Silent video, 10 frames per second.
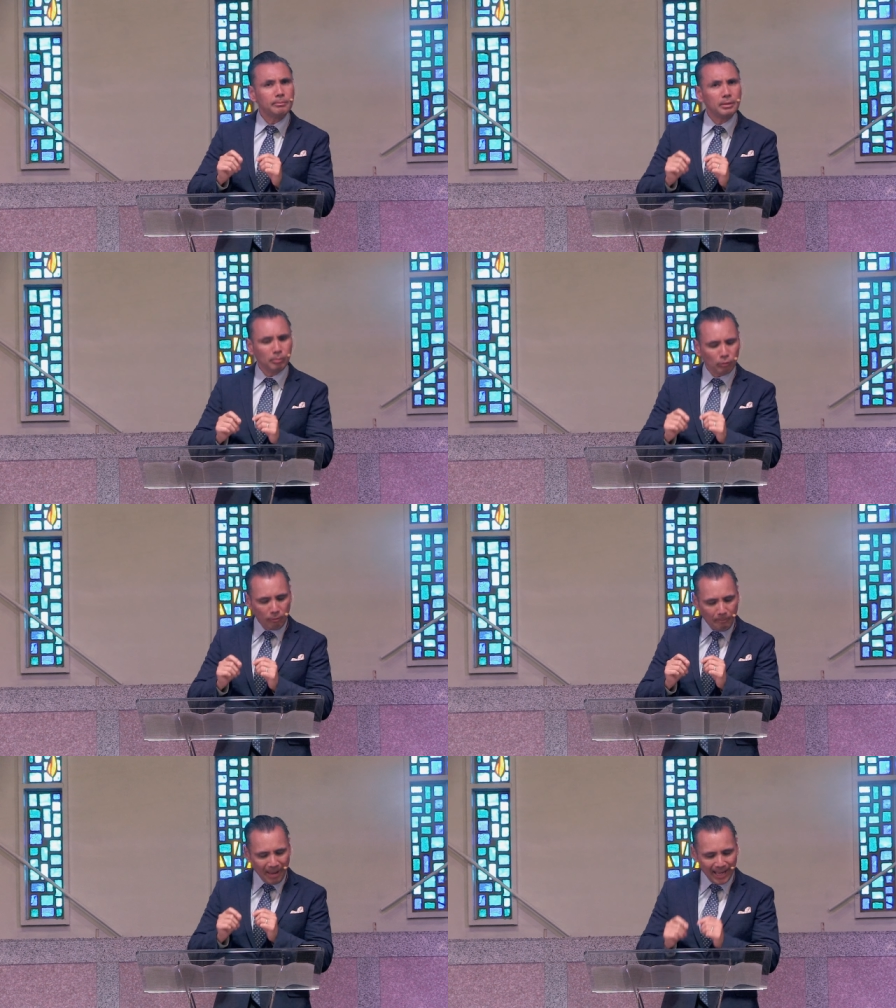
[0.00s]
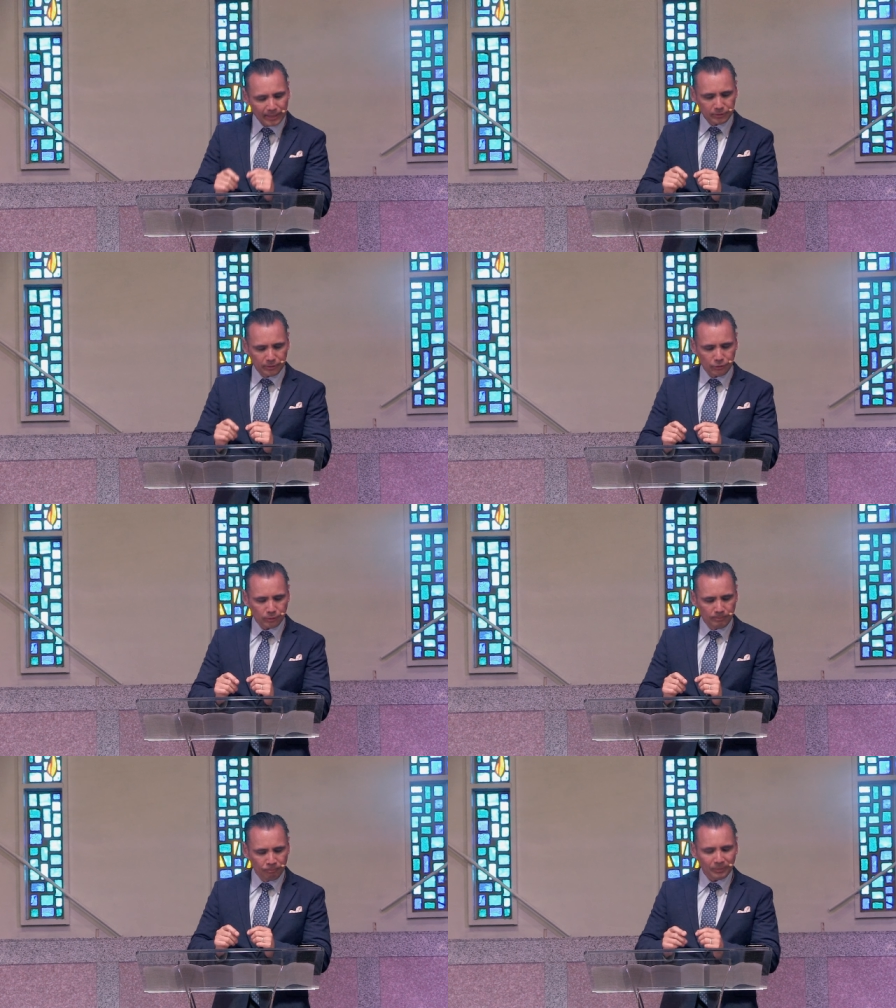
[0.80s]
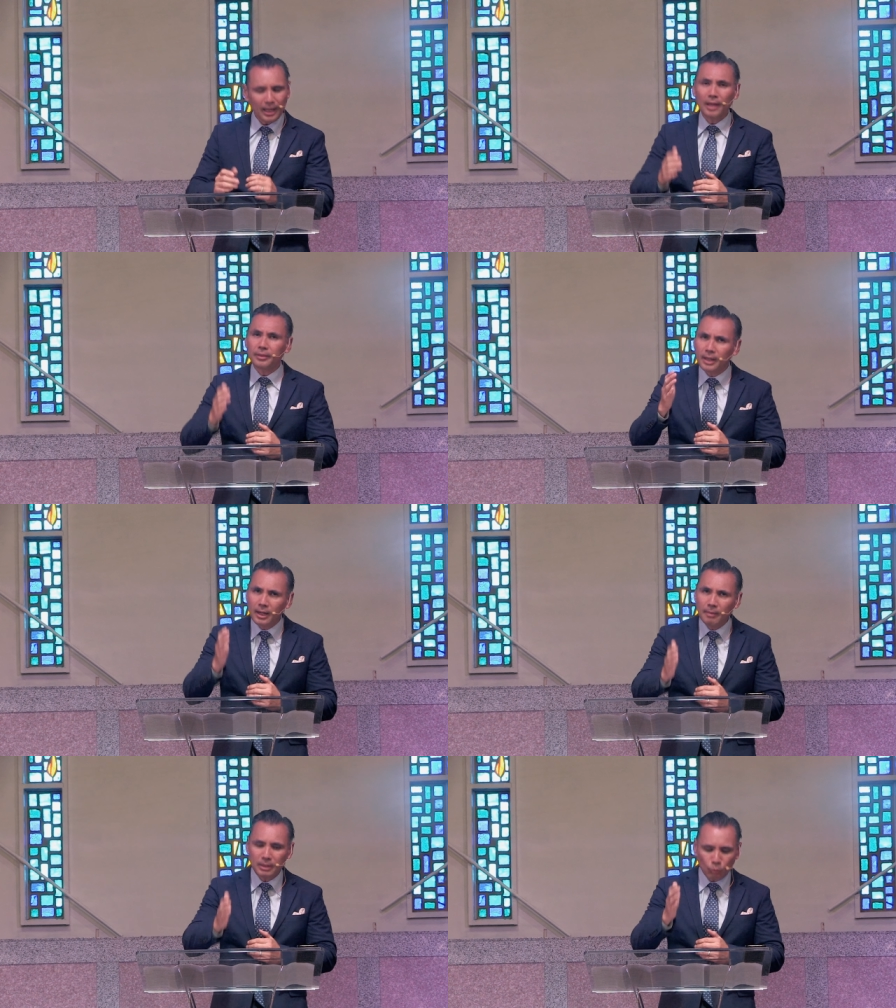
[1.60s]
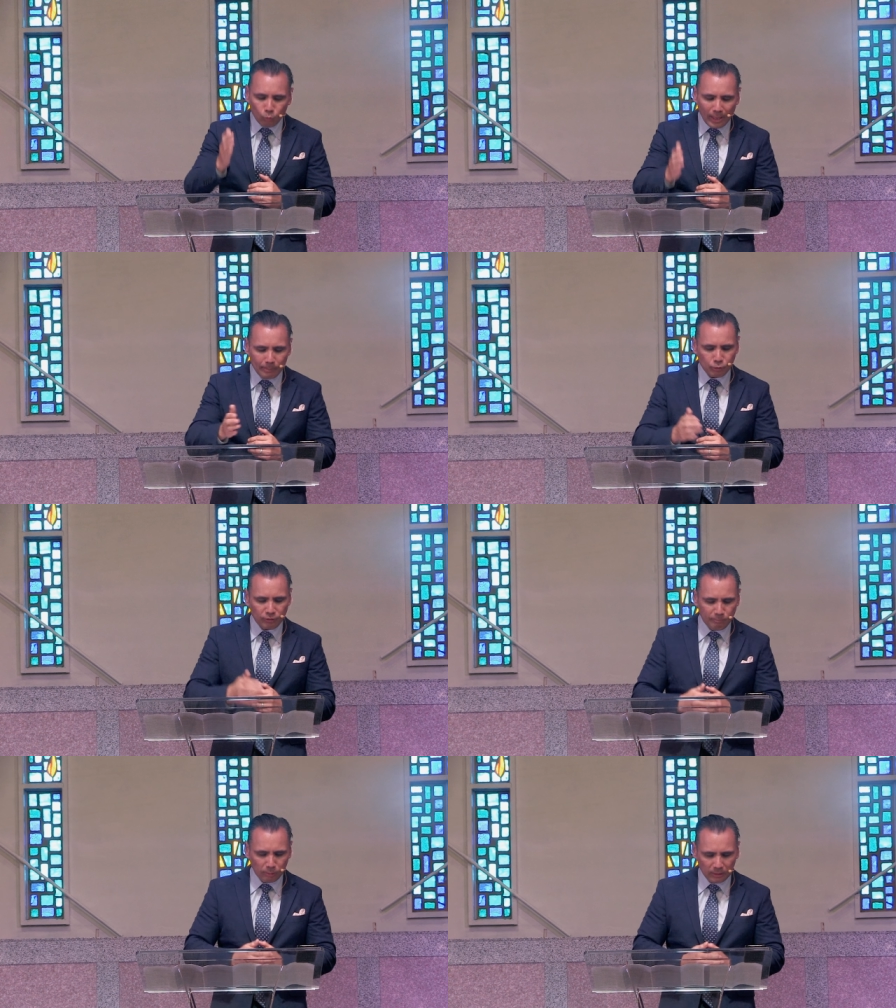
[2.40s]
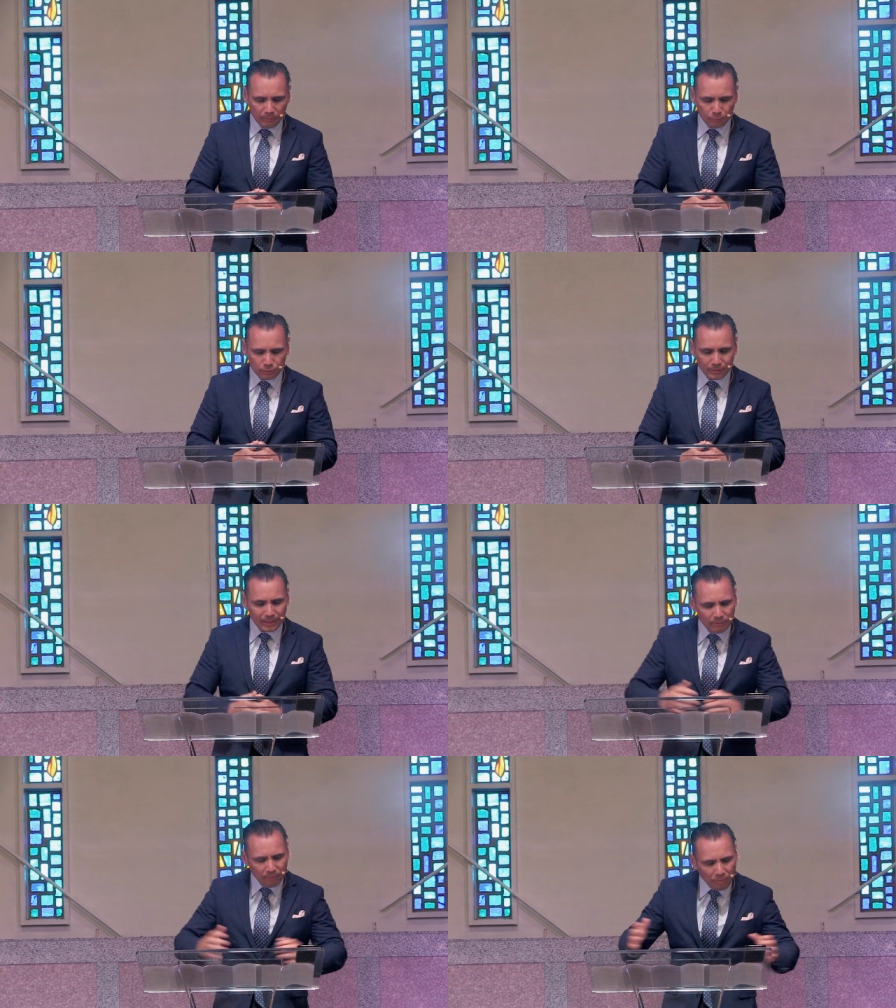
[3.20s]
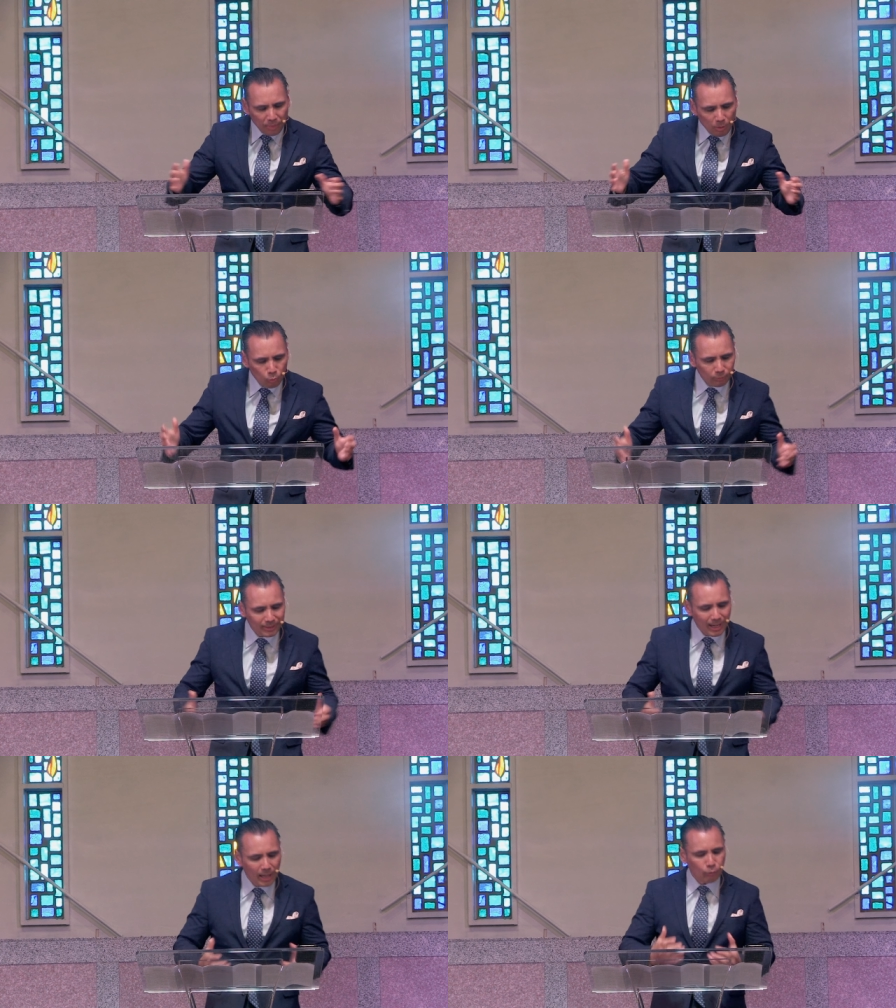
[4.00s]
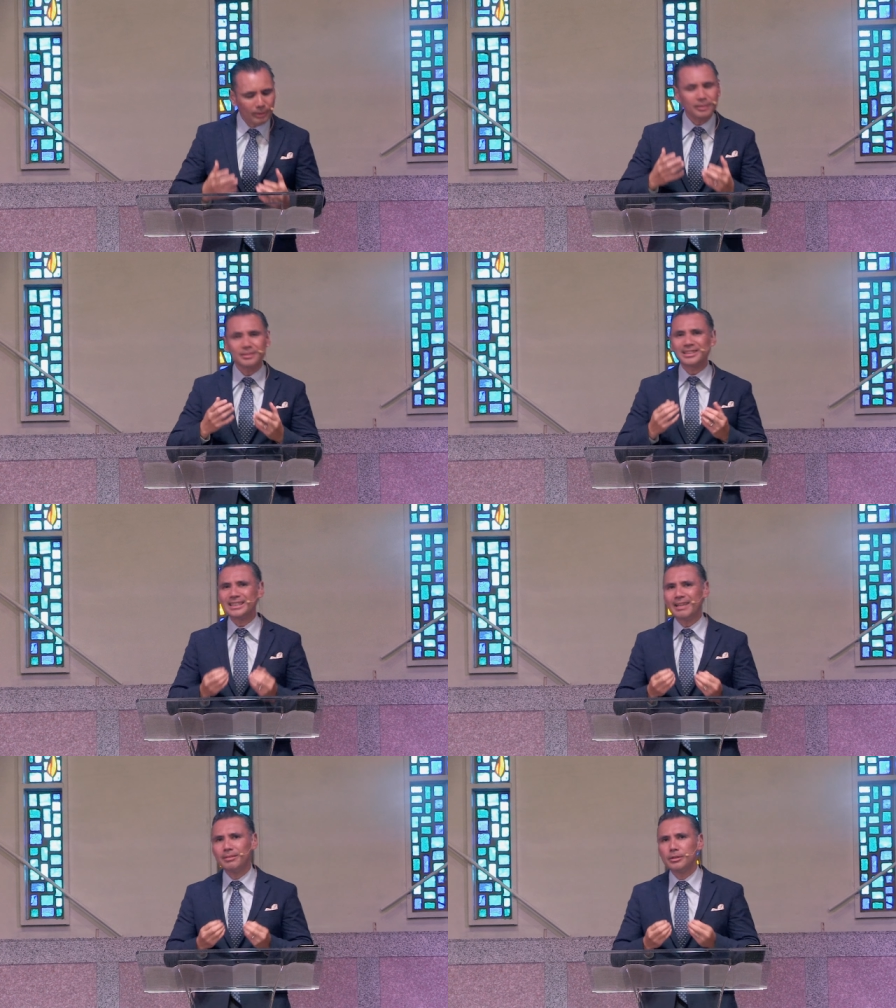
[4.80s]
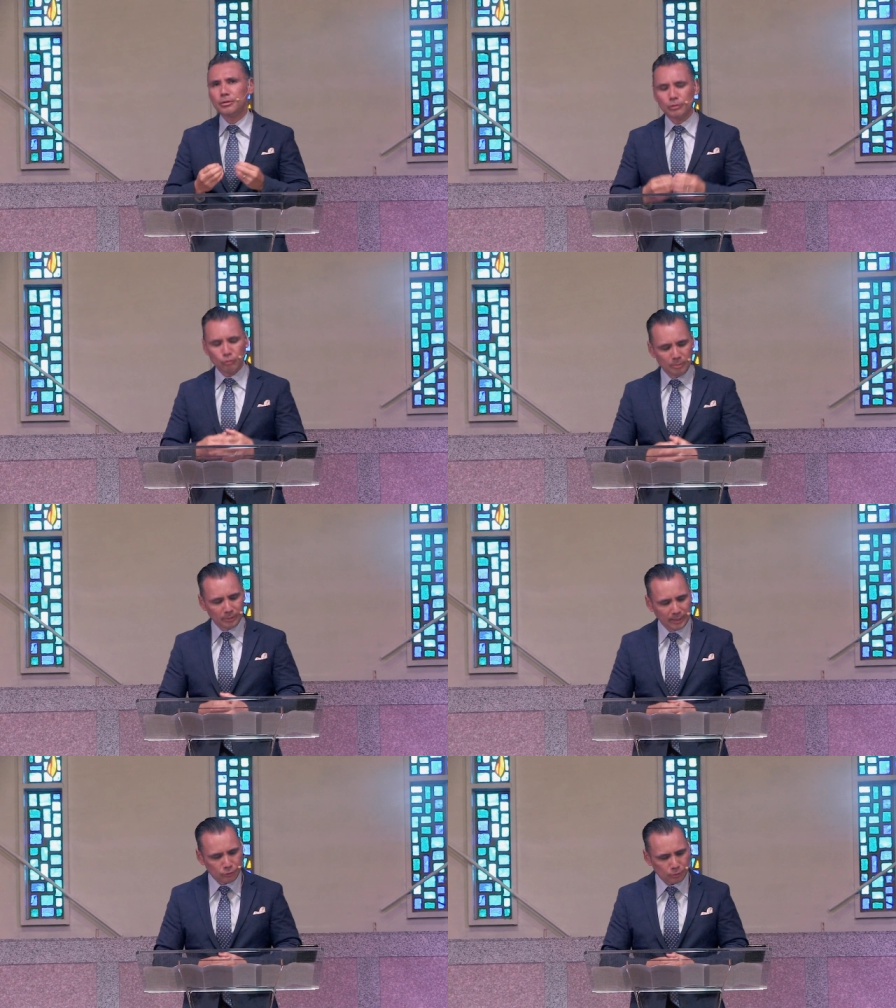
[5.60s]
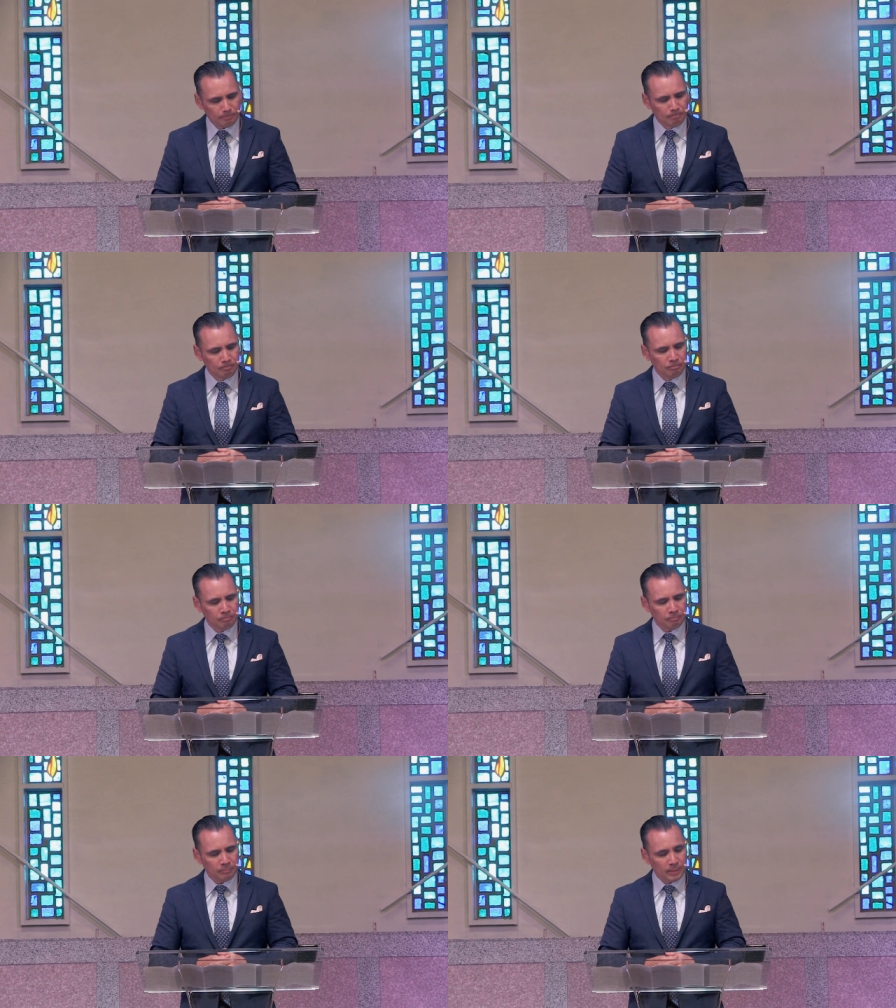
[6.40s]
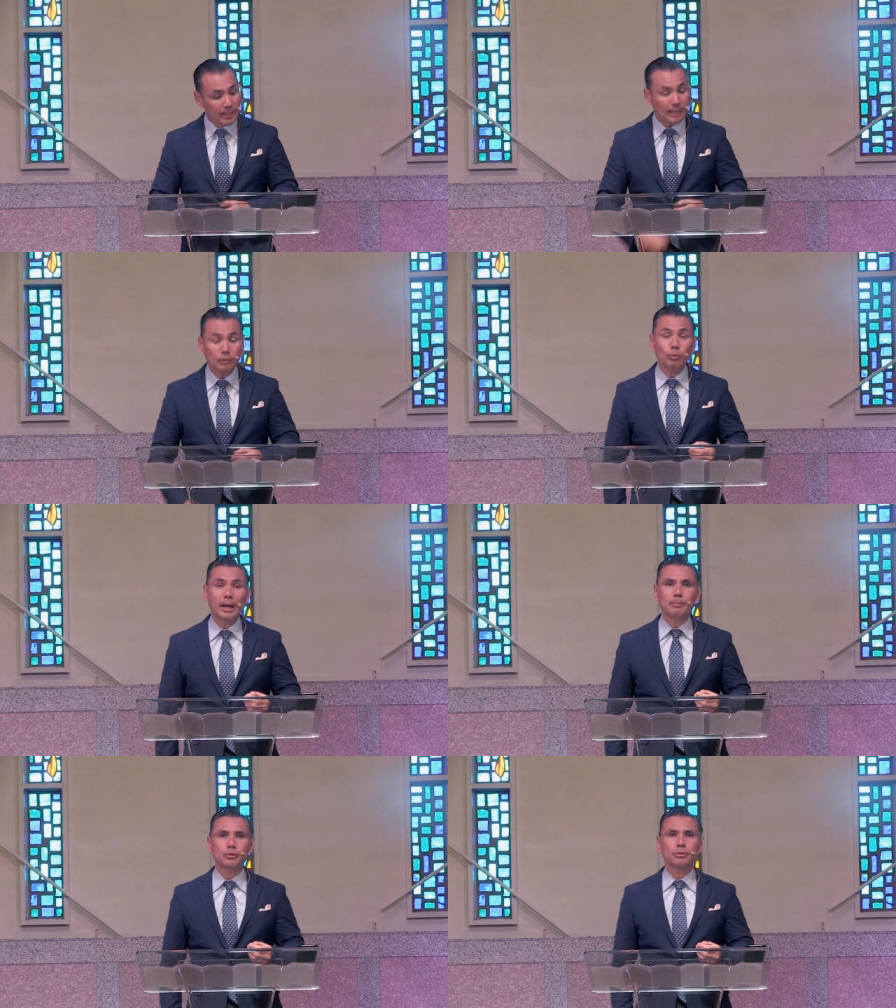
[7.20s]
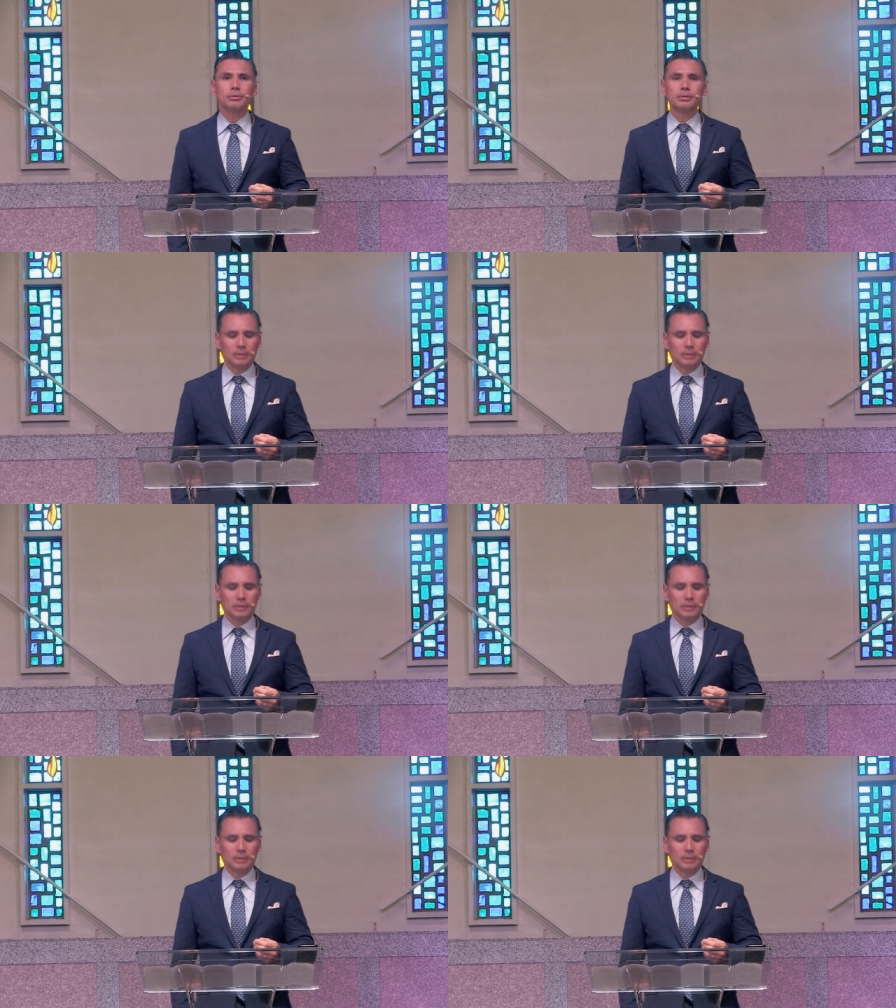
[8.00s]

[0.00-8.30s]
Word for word: biblical passage on the coming rapture of believers, an event that will inaugurate the seven year tribulation. And at the rapture,